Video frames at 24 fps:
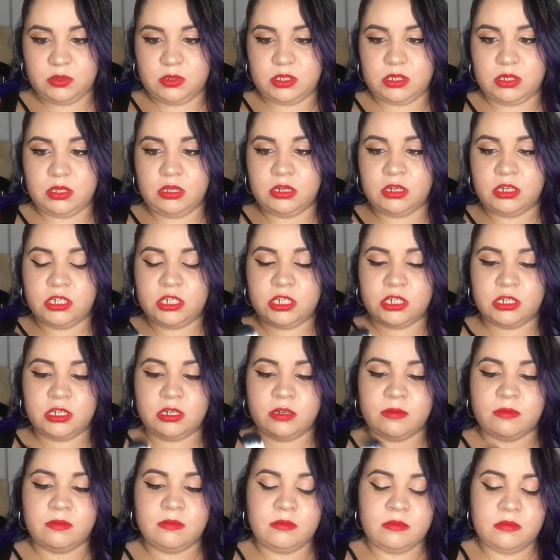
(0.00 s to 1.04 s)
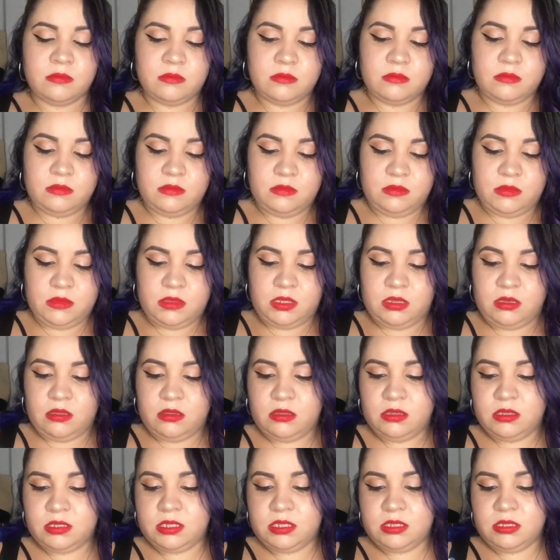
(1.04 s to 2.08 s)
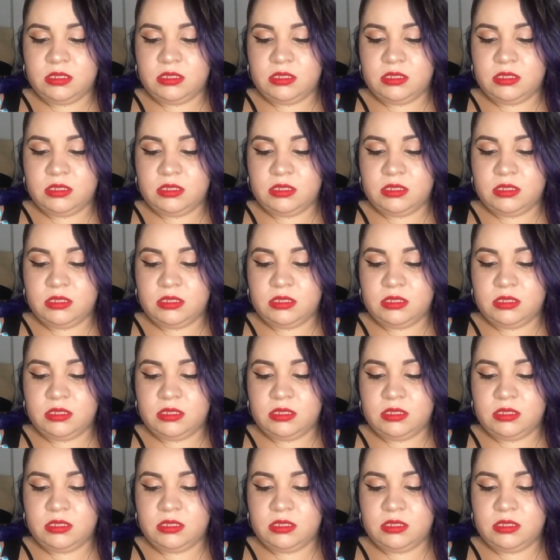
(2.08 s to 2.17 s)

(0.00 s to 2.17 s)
so it's larger. This